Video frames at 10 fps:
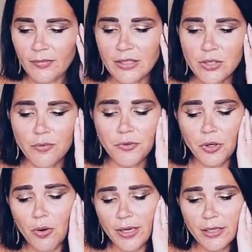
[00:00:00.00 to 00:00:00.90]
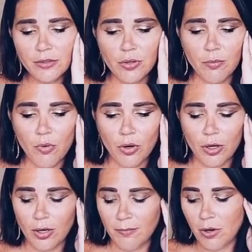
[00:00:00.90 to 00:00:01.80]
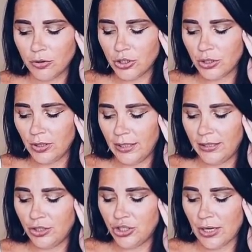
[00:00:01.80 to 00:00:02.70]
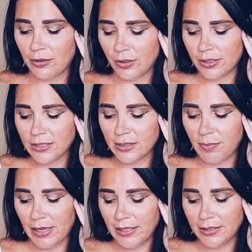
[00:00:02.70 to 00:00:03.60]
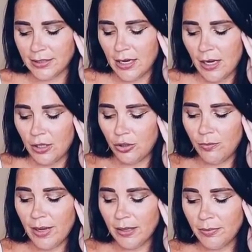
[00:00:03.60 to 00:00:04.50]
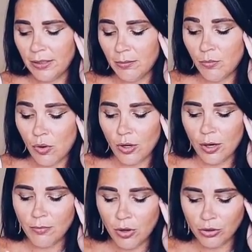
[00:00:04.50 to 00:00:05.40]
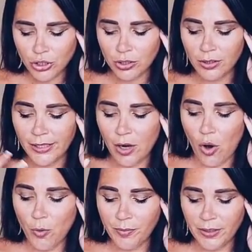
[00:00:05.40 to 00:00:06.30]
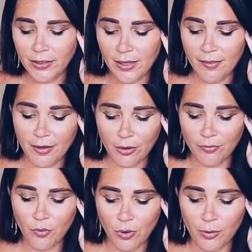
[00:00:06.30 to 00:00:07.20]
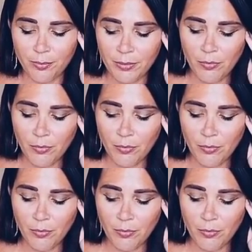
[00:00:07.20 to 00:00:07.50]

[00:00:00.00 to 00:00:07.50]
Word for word: So if you're going into a more emotionally generous space, you may be more emotionally open and therefore be